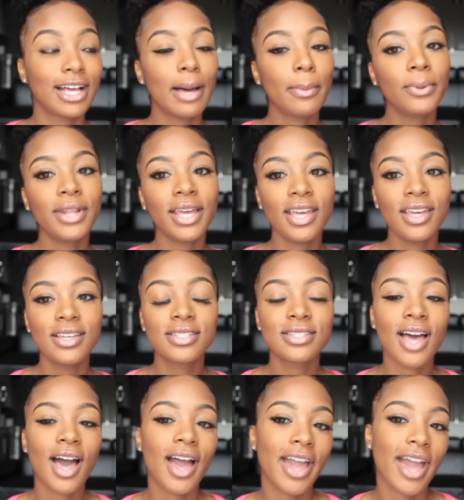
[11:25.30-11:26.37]
a couple
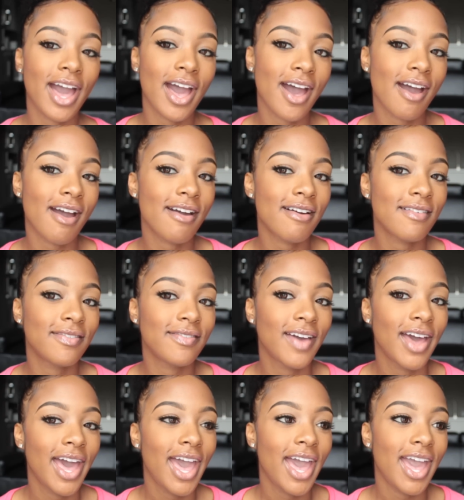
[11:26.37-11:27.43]
days, I have
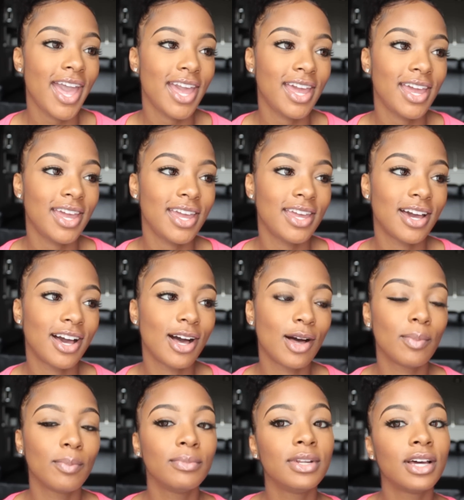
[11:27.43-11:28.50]

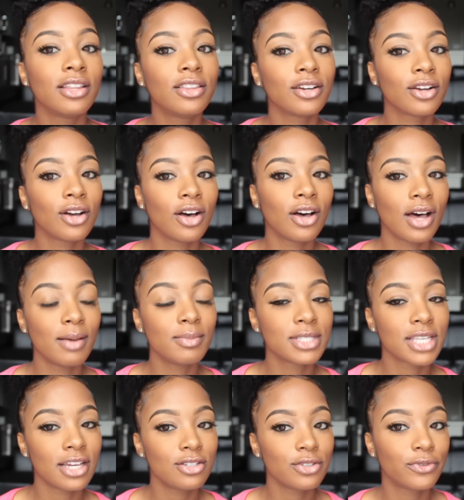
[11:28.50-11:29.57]
I'm
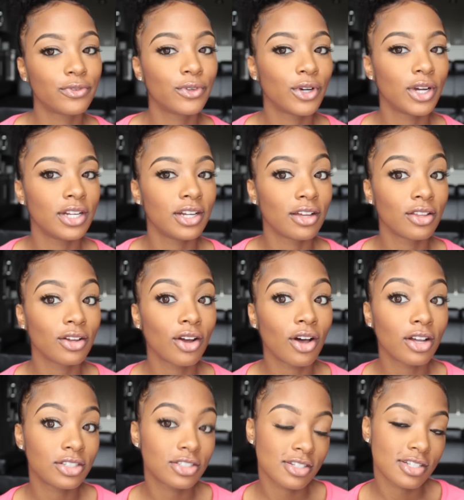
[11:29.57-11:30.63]
scheduled for another
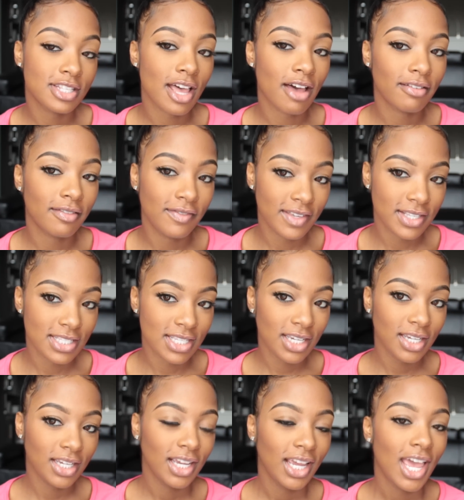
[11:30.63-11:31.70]
ultrasound
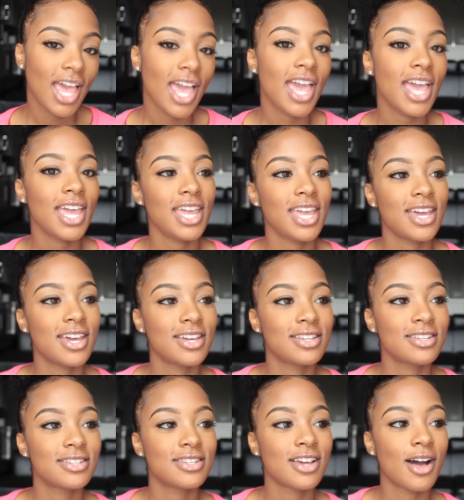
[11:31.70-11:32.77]
visit,
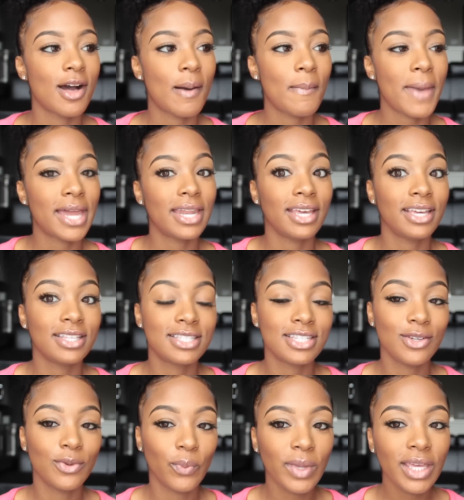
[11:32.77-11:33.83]
and at
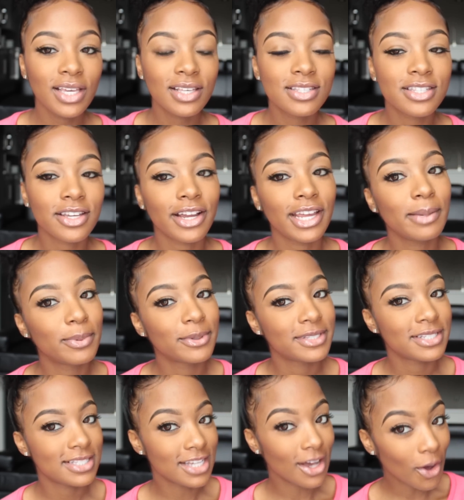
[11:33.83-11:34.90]
18 weeks, they're able
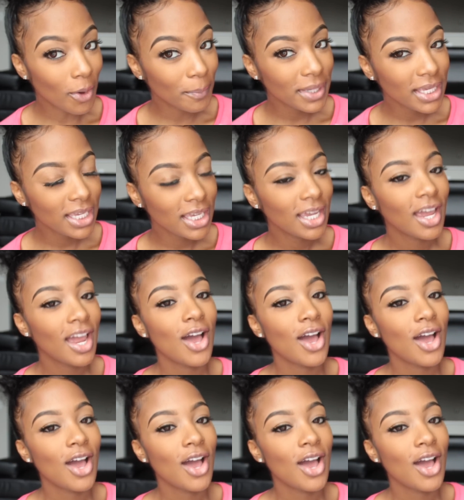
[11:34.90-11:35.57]
to tell me